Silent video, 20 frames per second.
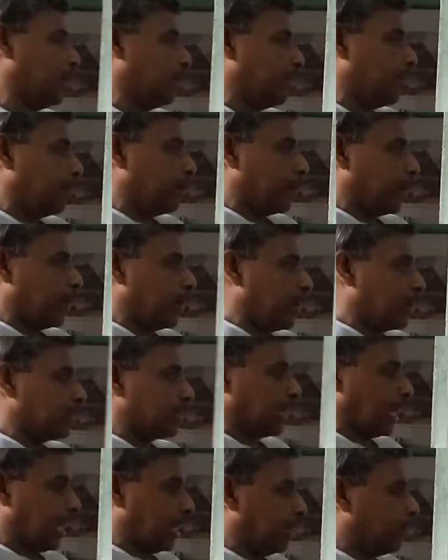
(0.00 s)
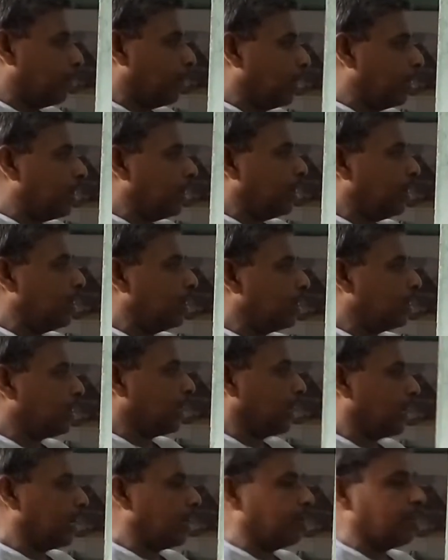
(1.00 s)
And when the
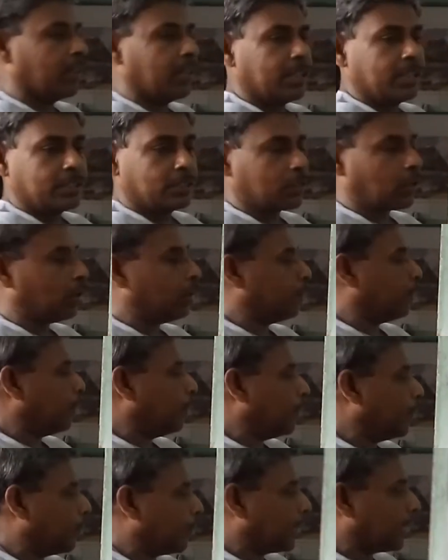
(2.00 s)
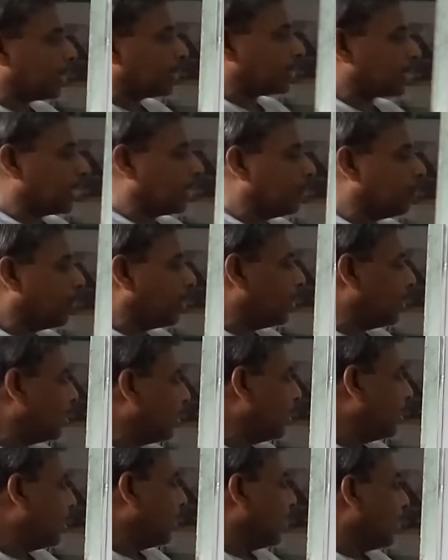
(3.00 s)
baby grows within the body
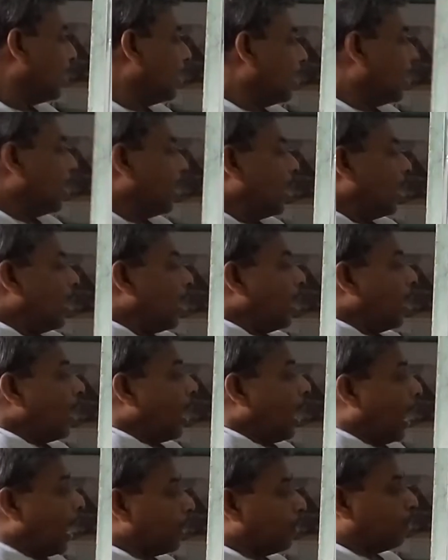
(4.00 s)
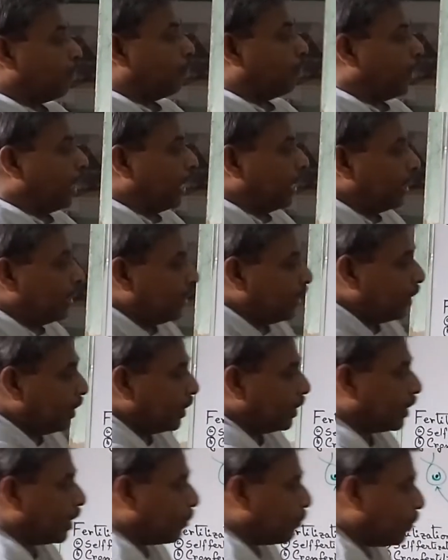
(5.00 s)
of the mother but
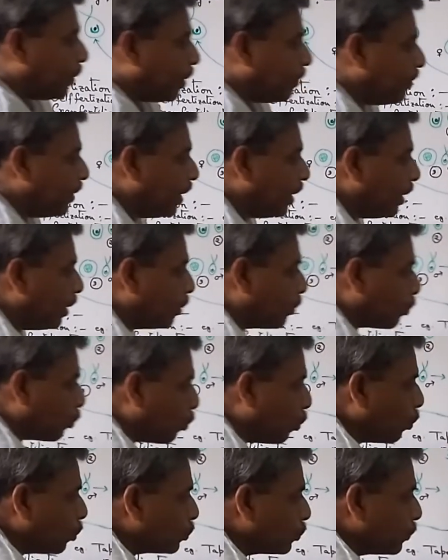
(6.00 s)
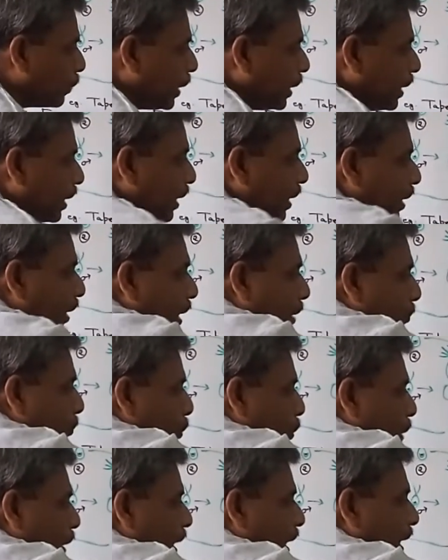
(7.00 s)
still it is not
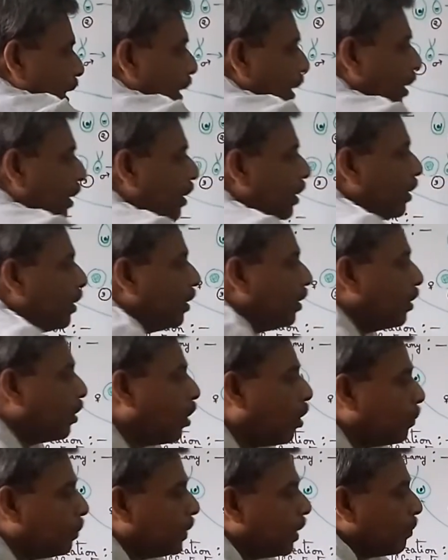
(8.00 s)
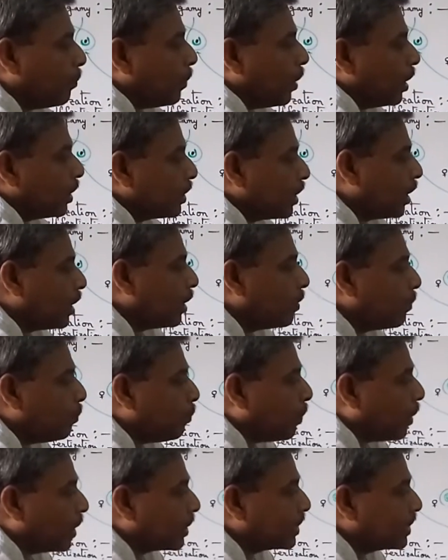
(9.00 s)
dependent for nutrition
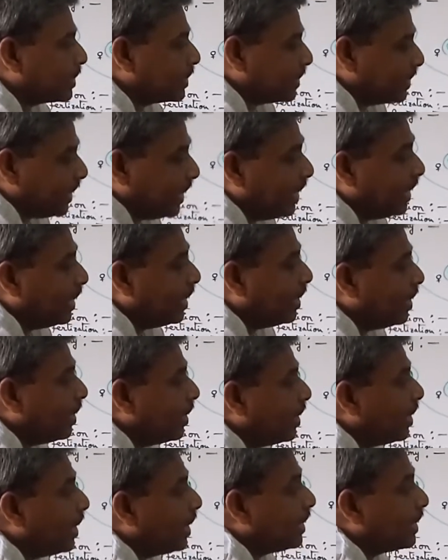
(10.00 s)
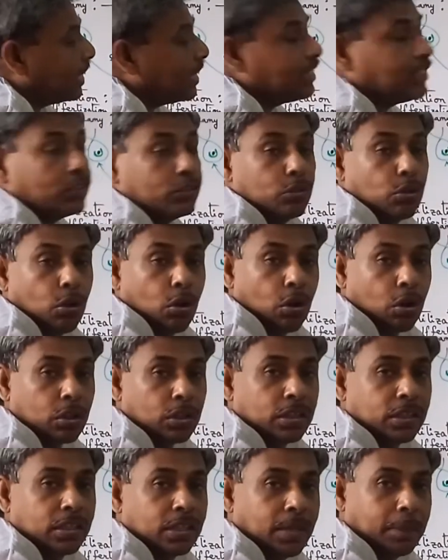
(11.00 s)
on mother,
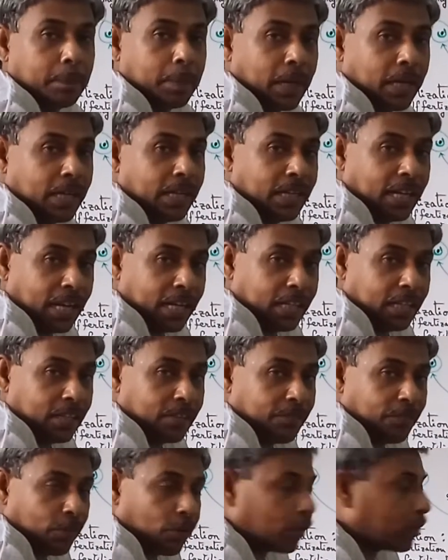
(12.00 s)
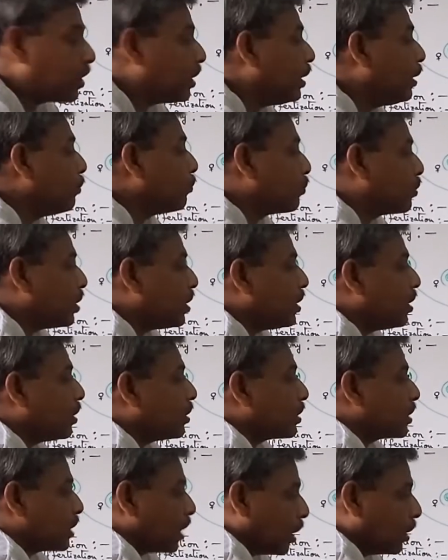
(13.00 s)
then that is called
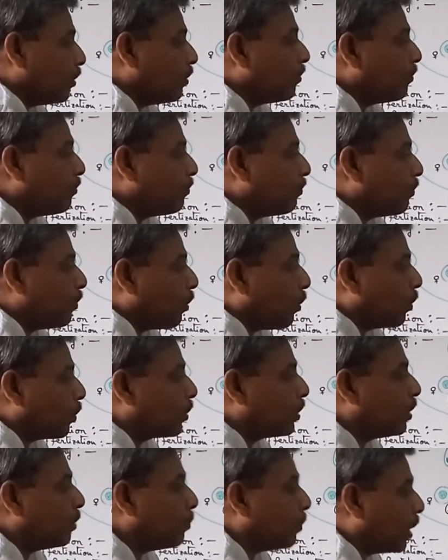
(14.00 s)
ovoviviparous